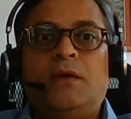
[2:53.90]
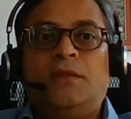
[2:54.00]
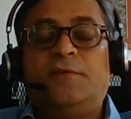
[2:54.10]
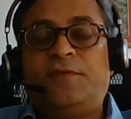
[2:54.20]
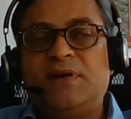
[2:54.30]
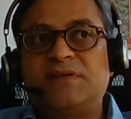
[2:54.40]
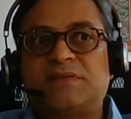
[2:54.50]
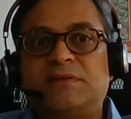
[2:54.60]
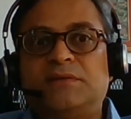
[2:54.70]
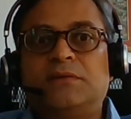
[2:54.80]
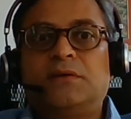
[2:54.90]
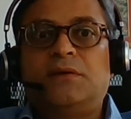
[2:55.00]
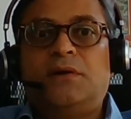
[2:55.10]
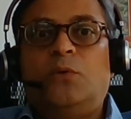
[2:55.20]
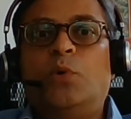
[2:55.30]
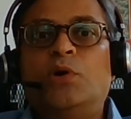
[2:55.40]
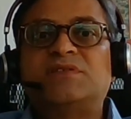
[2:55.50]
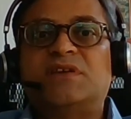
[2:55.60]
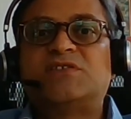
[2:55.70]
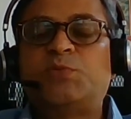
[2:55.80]
The first
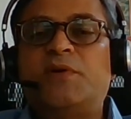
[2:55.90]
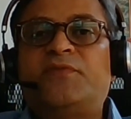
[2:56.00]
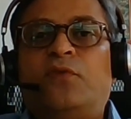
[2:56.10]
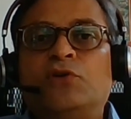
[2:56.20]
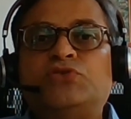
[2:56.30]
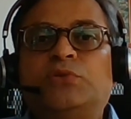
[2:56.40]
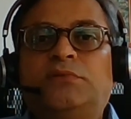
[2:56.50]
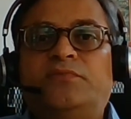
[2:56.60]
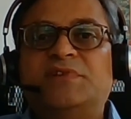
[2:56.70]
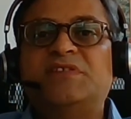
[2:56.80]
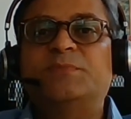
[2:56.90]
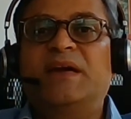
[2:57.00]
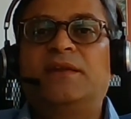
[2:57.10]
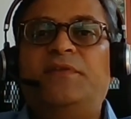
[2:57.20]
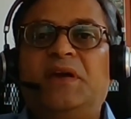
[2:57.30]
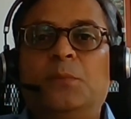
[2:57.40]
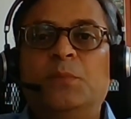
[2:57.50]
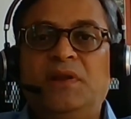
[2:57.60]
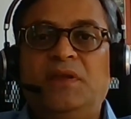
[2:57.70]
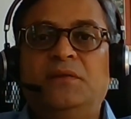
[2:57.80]
was Swift Fortune versus Magnifica
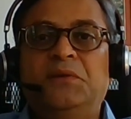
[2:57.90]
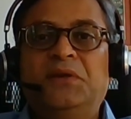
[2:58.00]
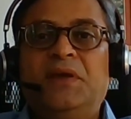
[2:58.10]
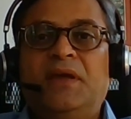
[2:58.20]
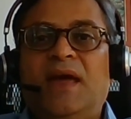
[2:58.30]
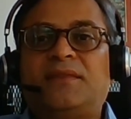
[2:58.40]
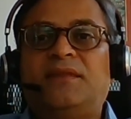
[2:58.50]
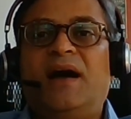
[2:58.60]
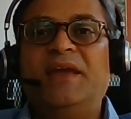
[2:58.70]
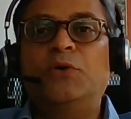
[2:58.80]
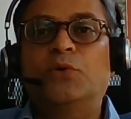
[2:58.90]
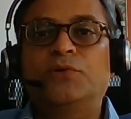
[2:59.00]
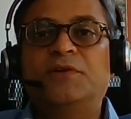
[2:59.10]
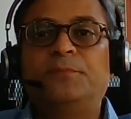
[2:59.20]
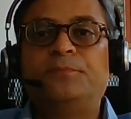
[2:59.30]
Marine at the High Court.